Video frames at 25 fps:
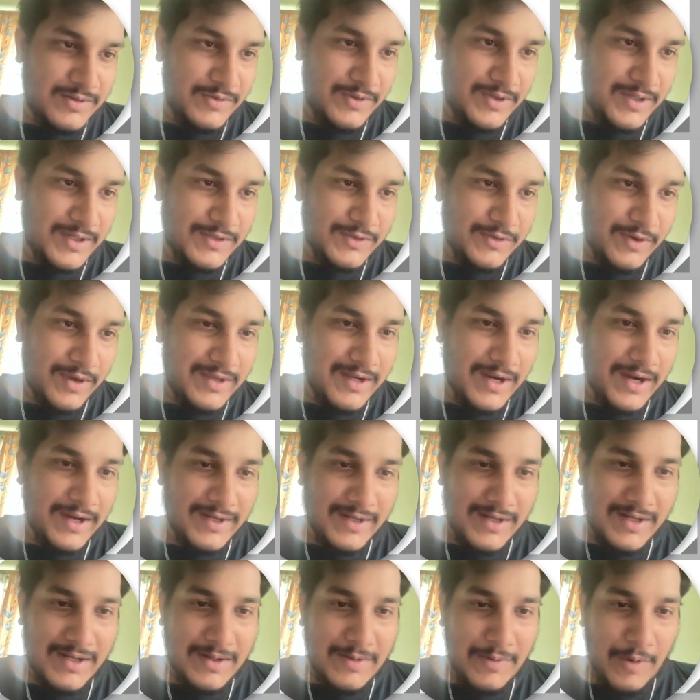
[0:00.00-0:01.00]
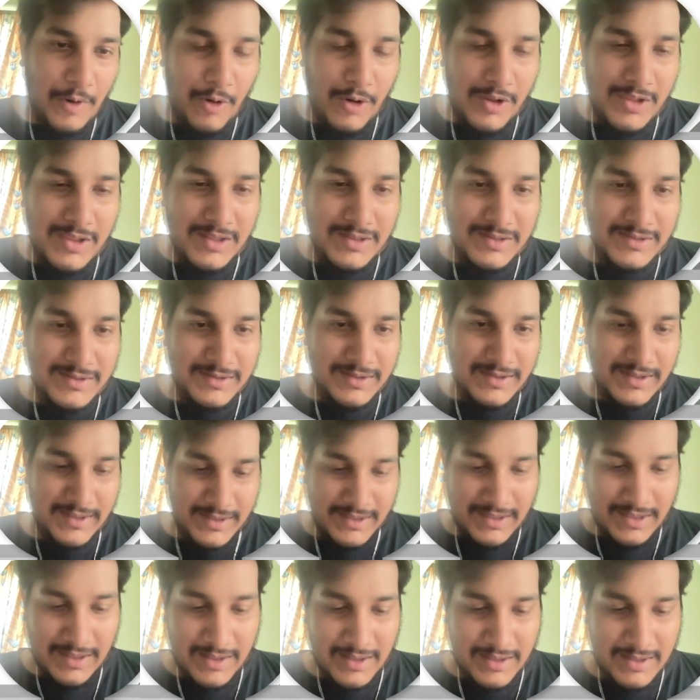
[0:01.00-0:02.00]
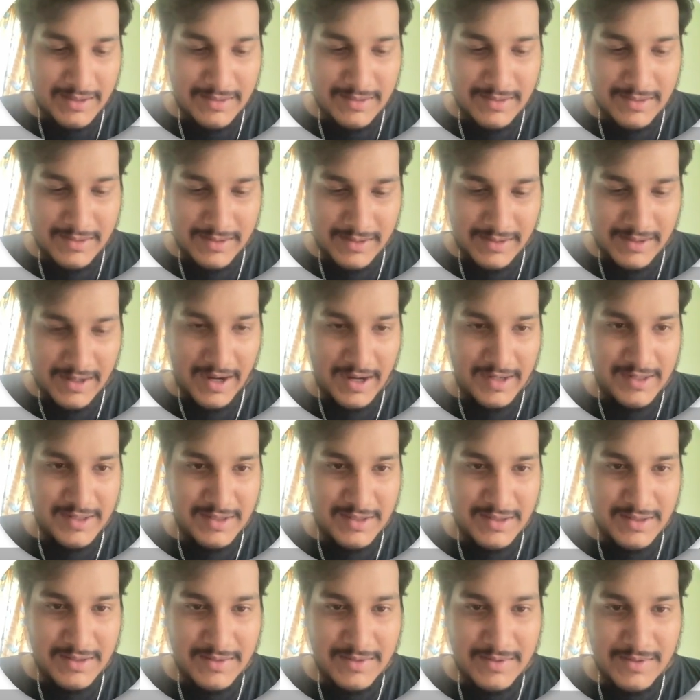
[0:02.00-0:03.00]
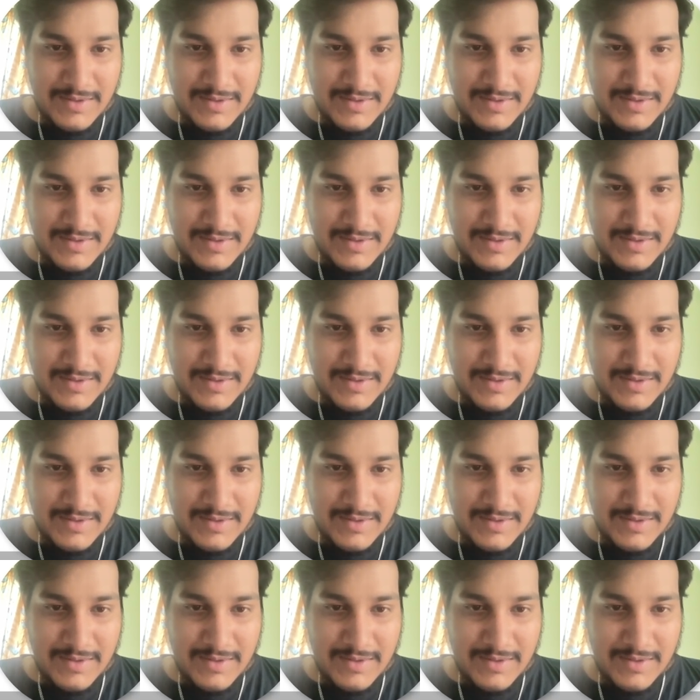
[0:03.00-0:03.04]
Okay, so I write it, all this data are cached.